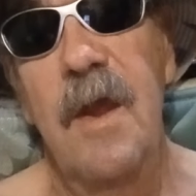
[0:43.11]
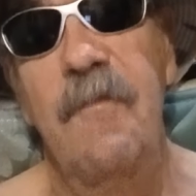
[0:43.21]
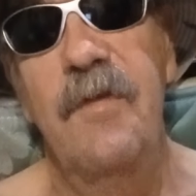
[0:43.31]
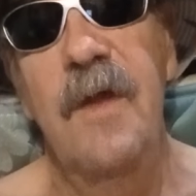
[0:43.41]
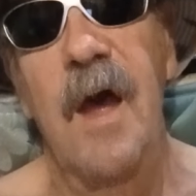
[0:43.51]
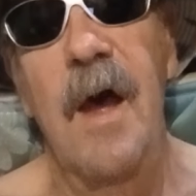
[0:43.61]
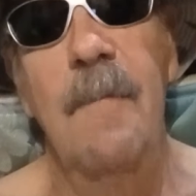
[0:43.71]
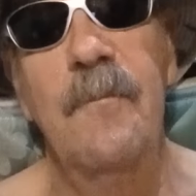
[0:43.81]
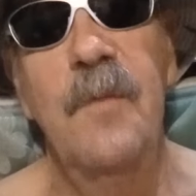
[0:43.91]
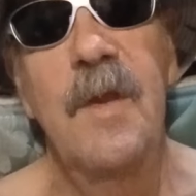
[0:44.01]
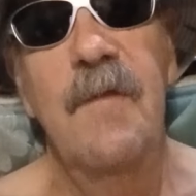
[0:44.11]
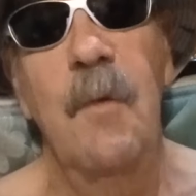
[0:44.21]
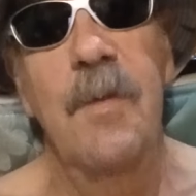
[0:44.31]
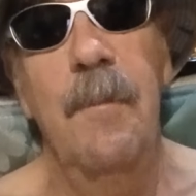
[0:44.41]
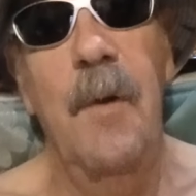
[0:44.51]
if she um,
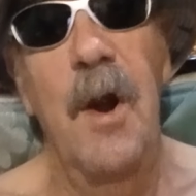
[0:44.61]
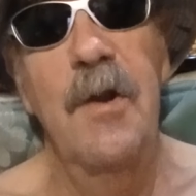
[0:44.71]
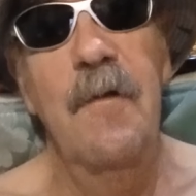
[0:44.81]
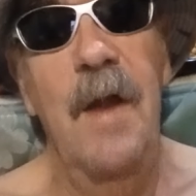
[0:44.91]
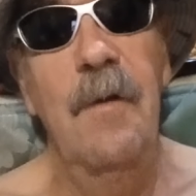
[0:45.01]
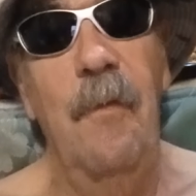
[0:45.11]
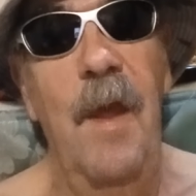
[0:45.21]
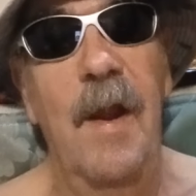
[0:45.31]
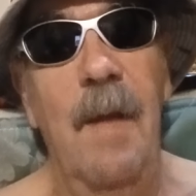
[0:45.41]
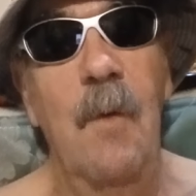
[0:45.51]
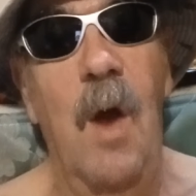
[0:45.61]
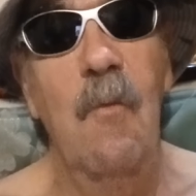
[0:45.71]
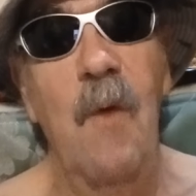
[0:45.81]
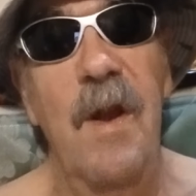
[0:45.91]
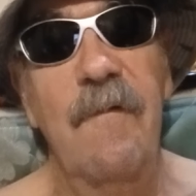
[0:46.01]
she wants a partner, I don't think I'm
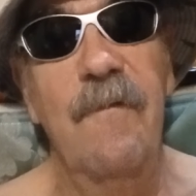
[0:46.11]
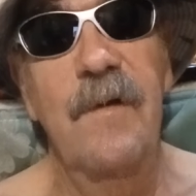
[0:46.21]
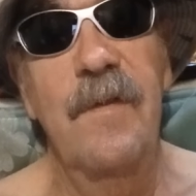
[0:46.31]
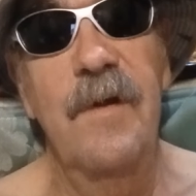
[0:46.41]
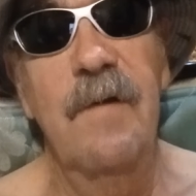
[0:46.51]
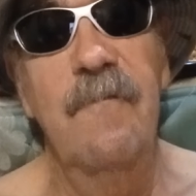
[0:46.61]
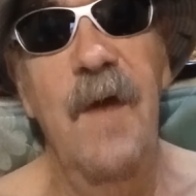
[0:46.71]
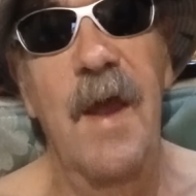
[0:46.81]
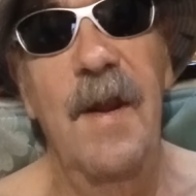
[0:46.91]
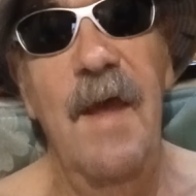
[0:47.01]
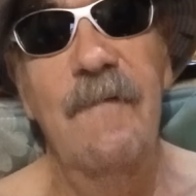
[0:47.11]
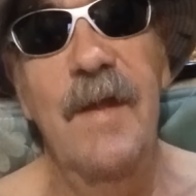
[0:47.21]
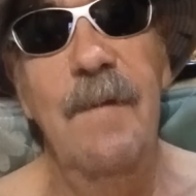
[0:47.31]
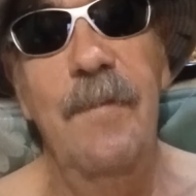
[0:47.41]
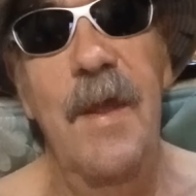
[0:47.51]
quite ready for the van life
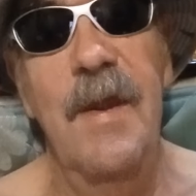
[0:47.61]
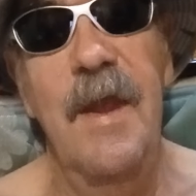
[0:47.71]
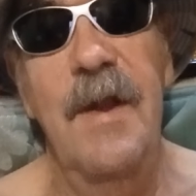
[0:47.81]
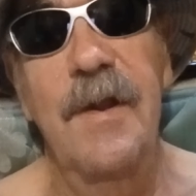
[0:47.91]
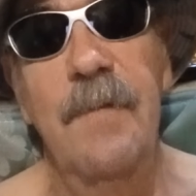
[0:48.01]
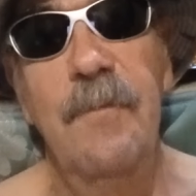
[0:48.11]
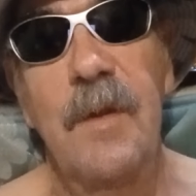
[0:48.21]
type thing yet.